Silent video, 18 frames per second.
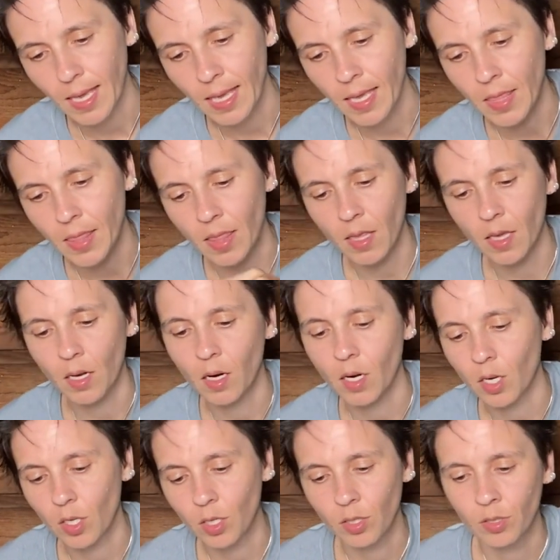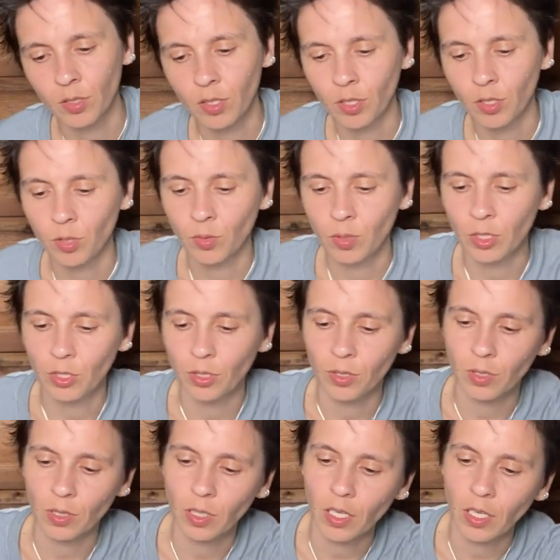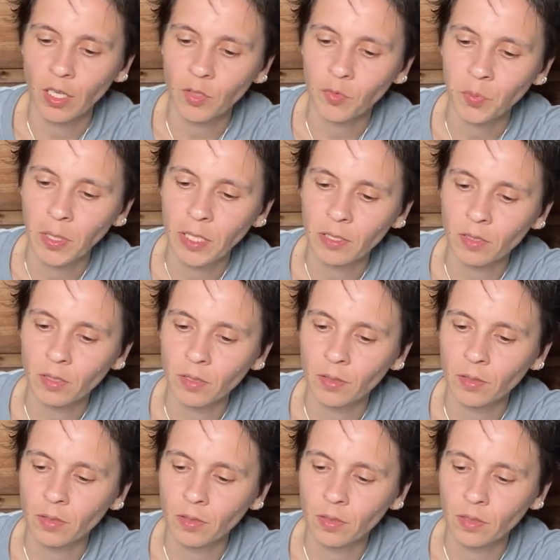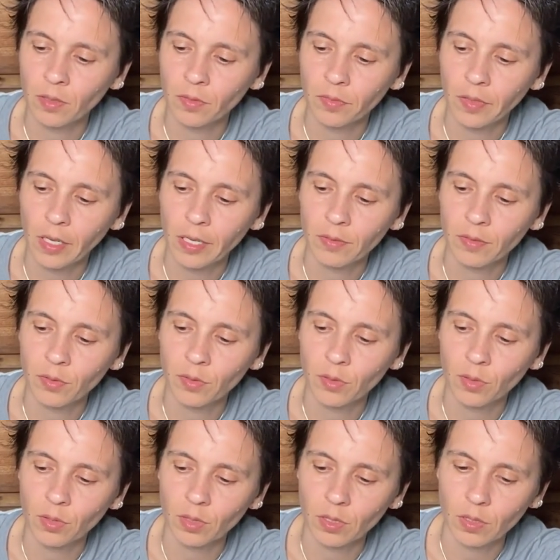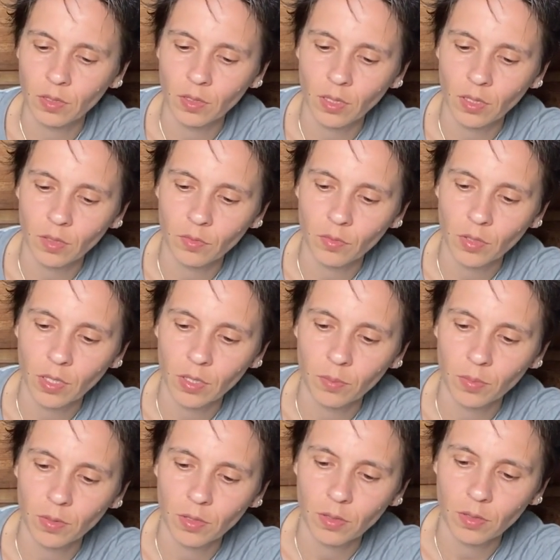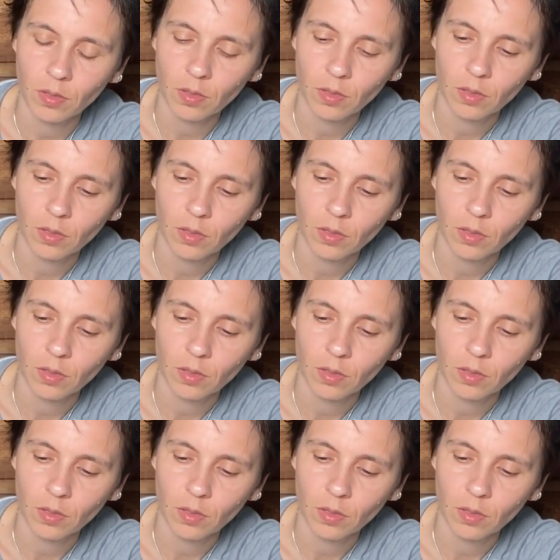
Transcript: in the current situation, the King of Pentacles, the Five of Swords, the Ten of Cups.